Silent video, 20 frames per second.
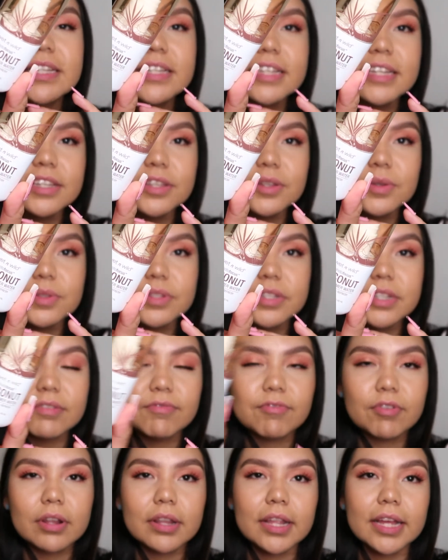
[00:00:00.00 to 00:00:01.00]
I did use
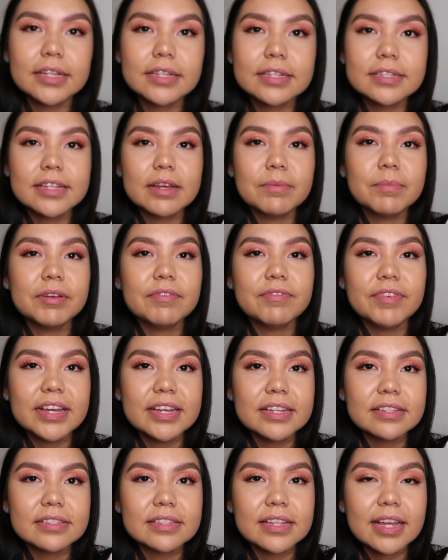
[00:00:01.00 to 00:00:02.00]
it for like to set my
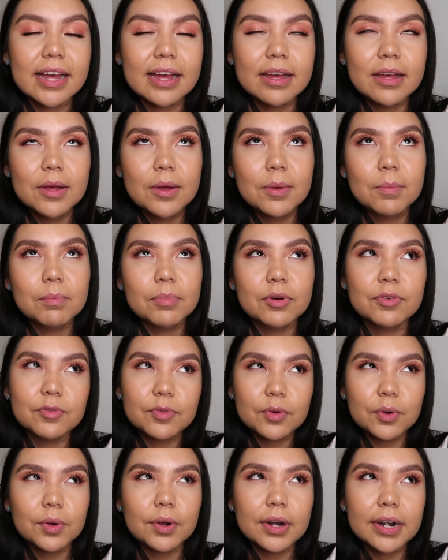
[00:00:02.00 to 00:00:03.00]
face
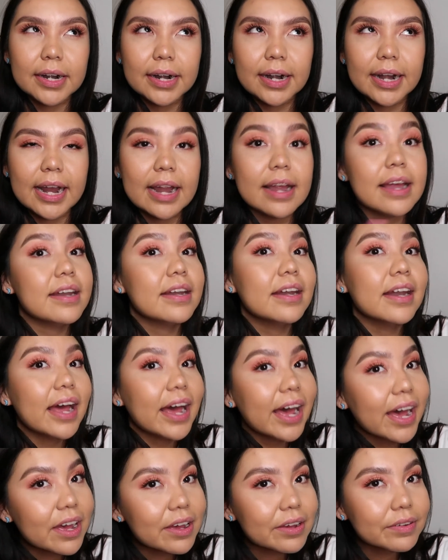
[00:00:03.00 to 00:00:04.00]
before and
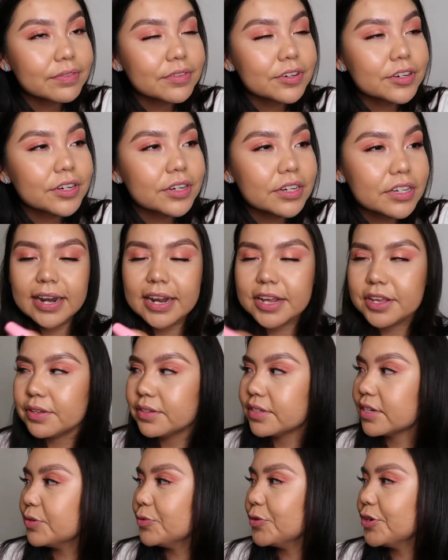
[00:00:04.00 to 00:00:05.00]
after, and I
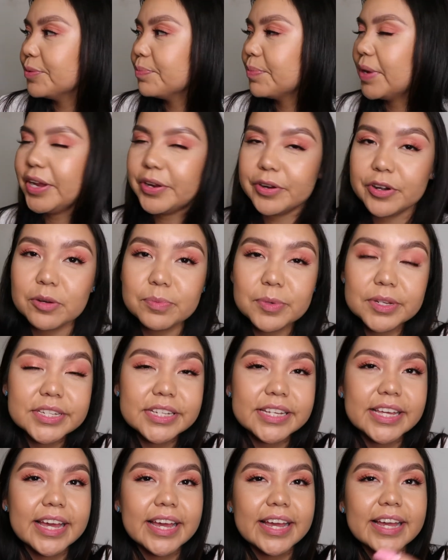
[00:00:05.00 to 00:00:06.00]
use it with my Urban
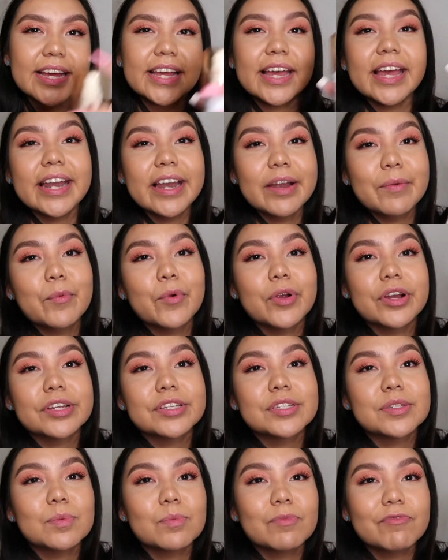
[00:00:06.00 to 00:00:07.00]
Decay, and it
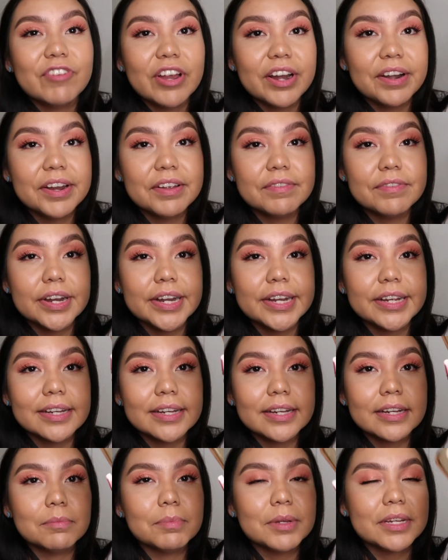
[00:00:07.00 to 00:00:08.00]
works very, very
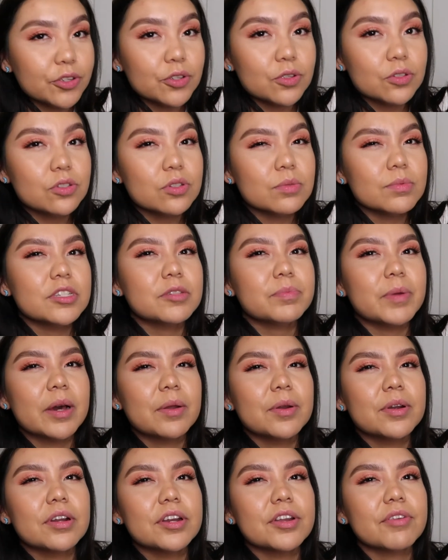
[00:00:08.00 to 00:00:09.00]
good. If you use too much
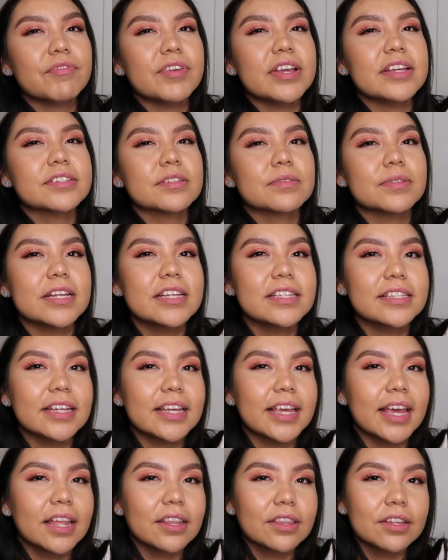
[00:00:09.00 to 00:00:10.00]
powder on your face, sometimes
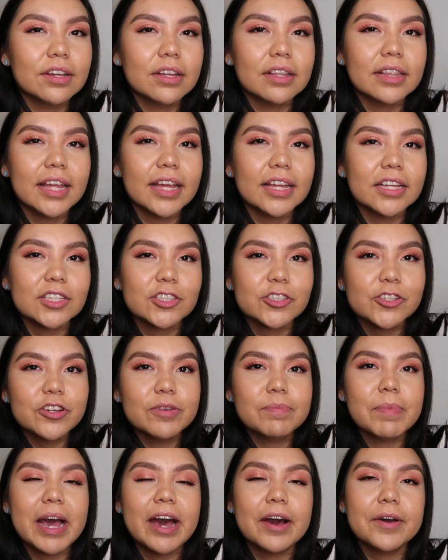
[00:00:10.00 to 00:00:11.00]
it can look like
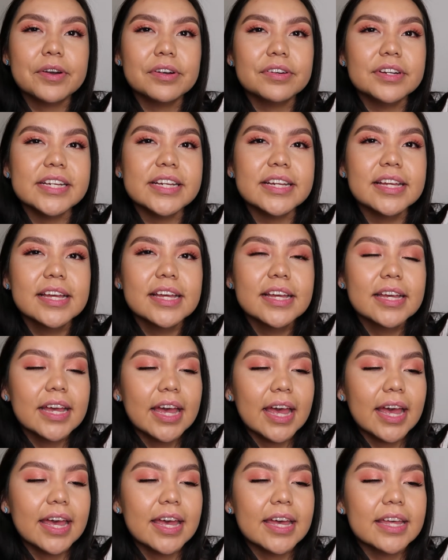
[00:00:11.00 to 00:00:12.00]
too powdery,
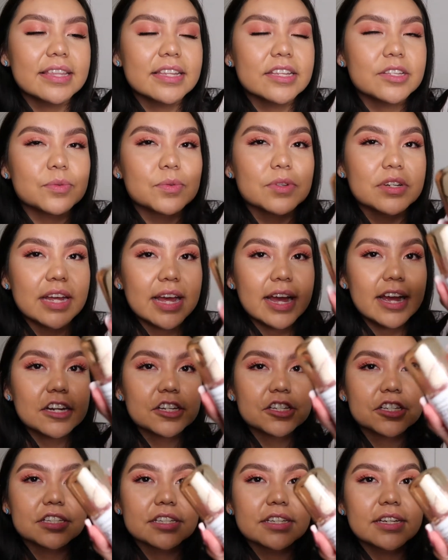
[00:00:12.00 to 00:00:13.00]
and this one
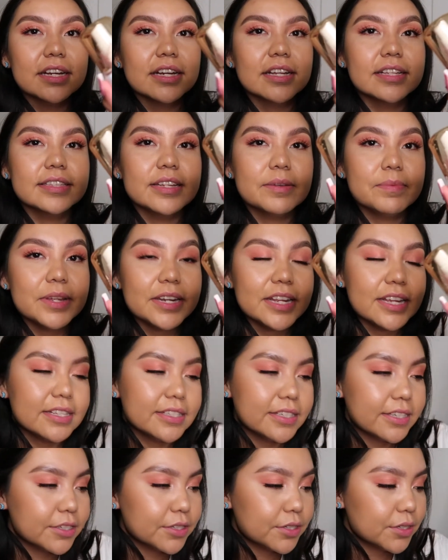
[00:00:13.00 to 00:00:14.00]
actually eliminates it.